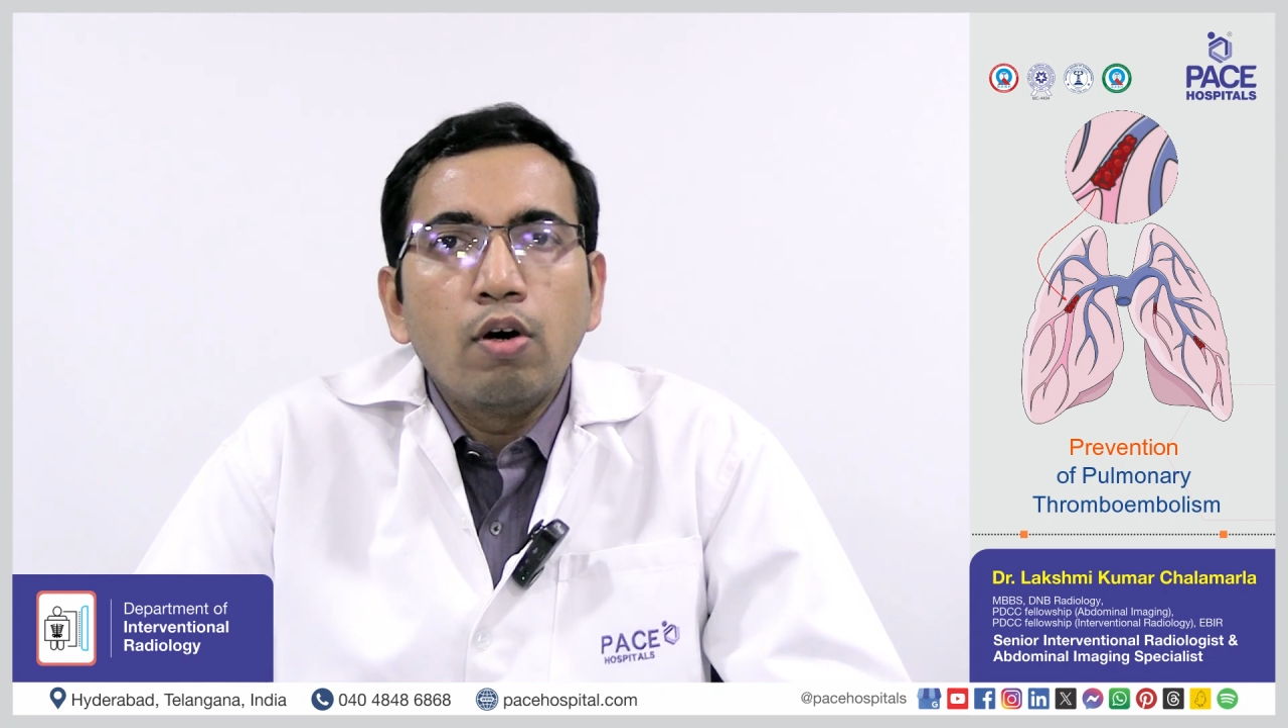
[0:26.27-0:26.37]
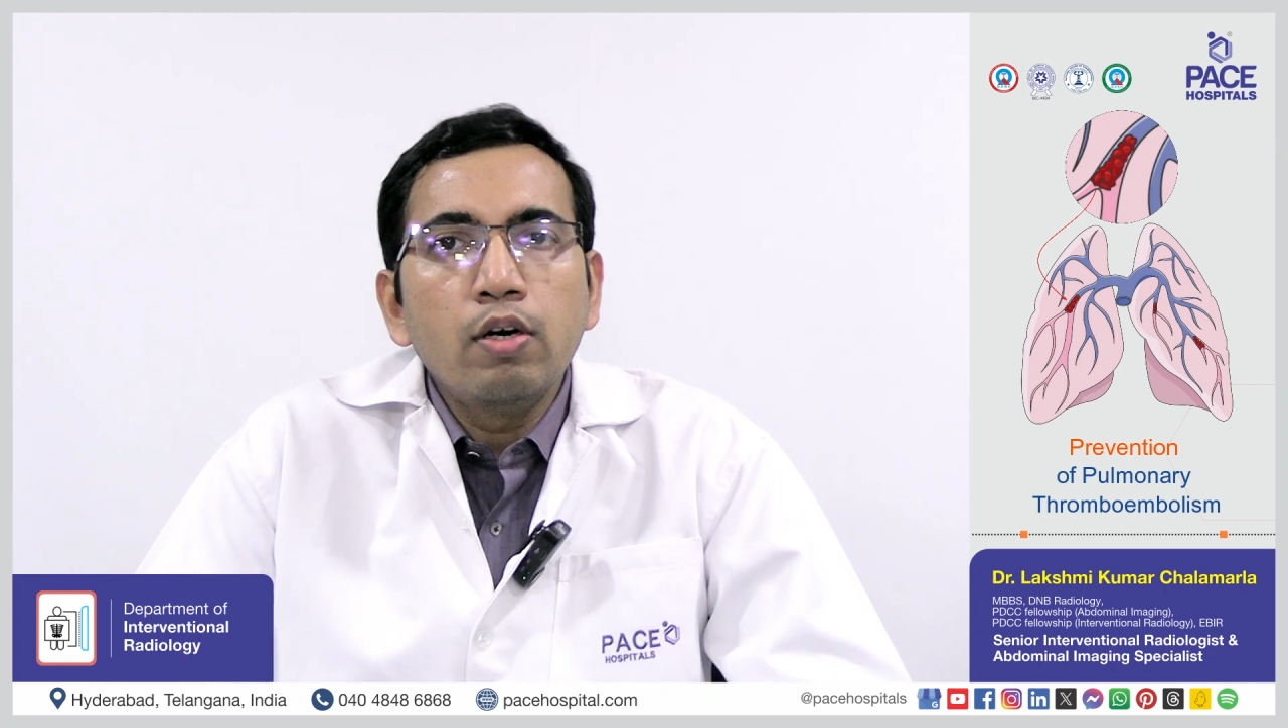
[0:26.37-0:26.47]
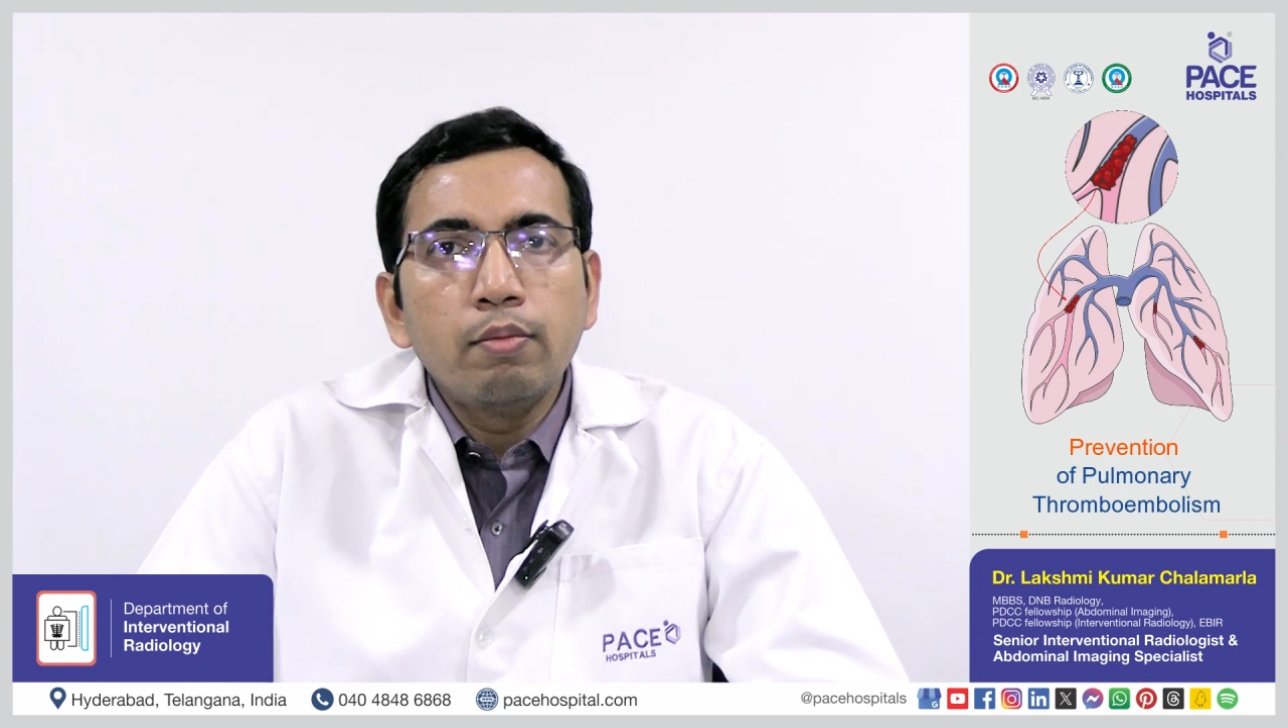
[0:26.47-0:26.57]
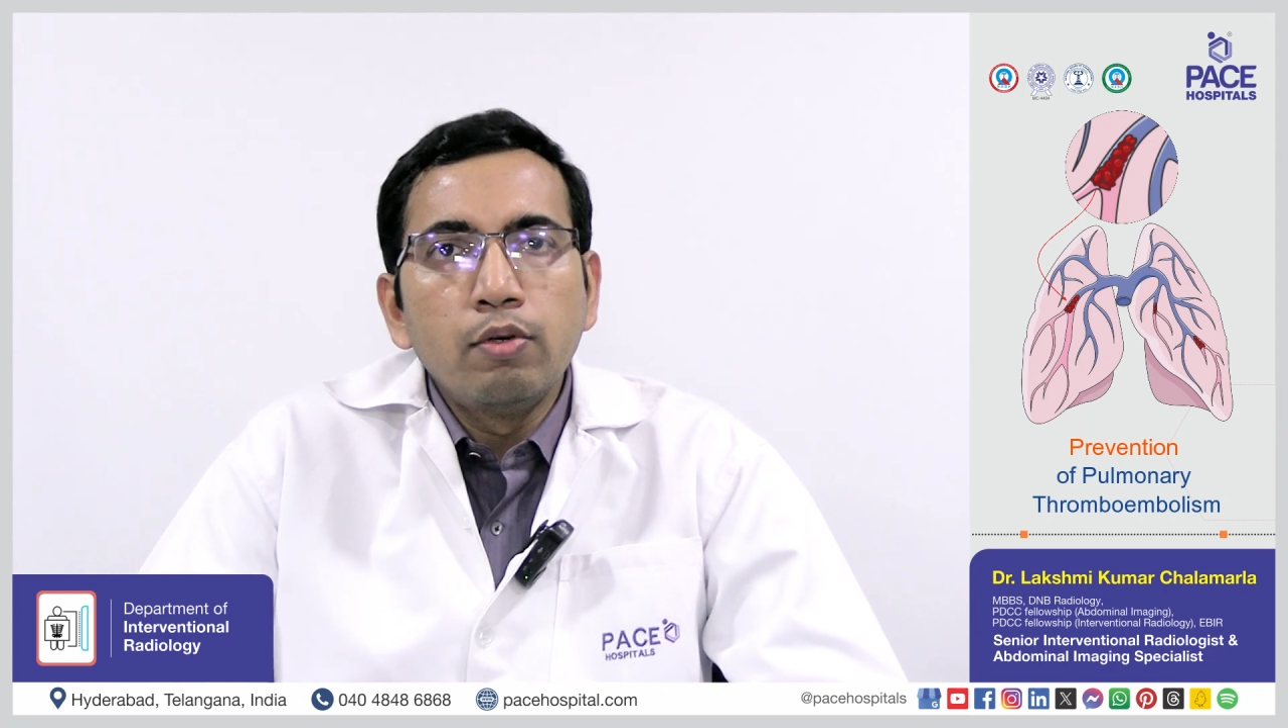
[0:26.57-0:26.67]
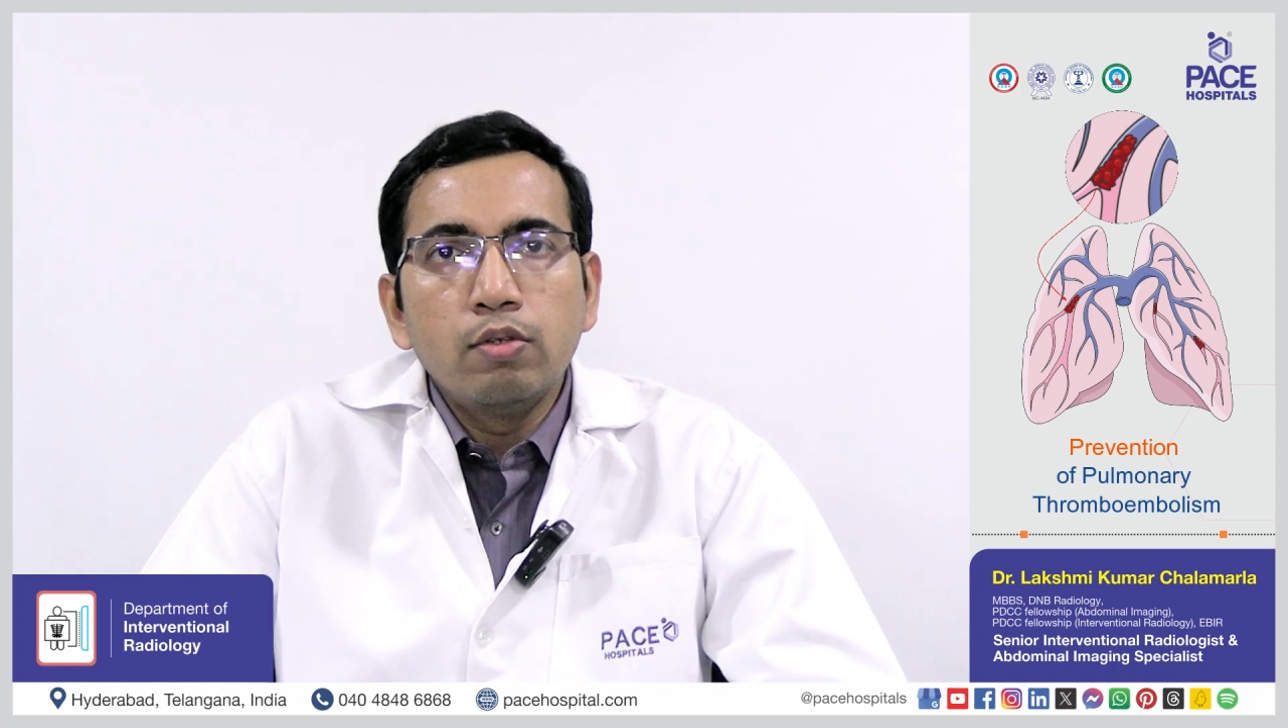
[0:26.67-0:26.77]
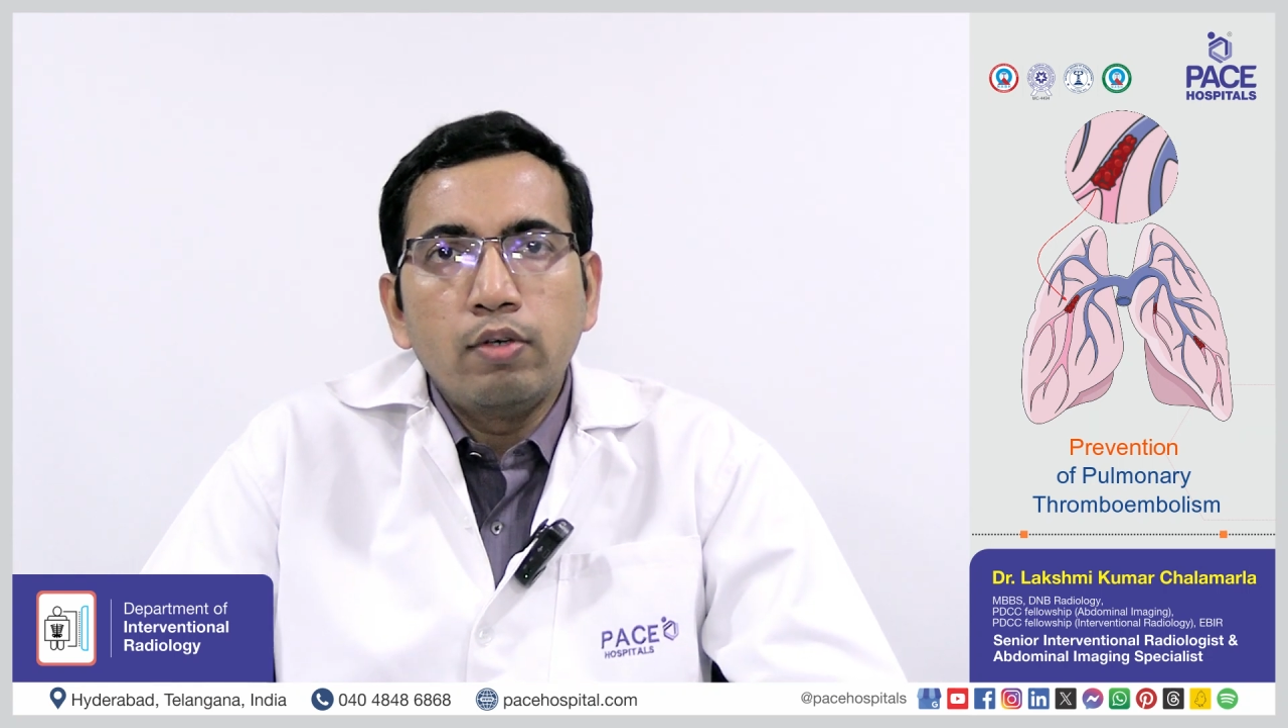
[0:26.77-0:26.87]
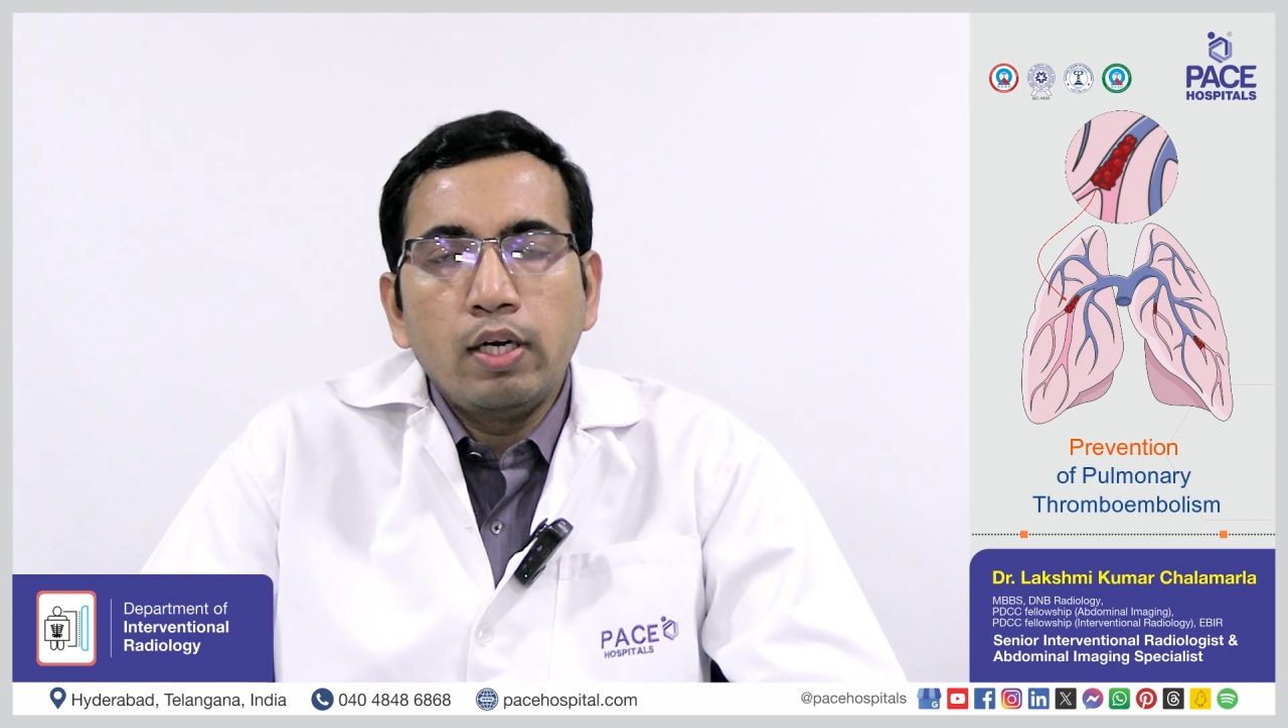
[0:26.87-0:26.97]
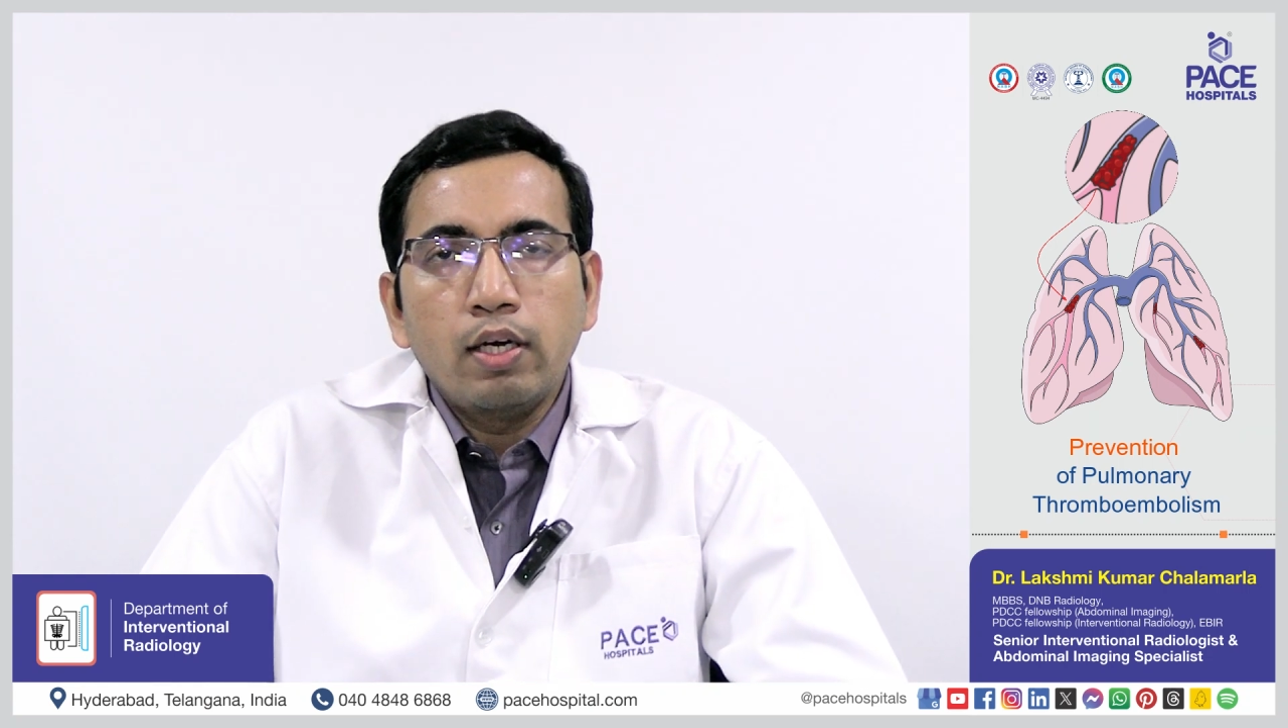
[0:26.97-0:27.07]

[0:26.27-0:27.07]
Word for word: are not able to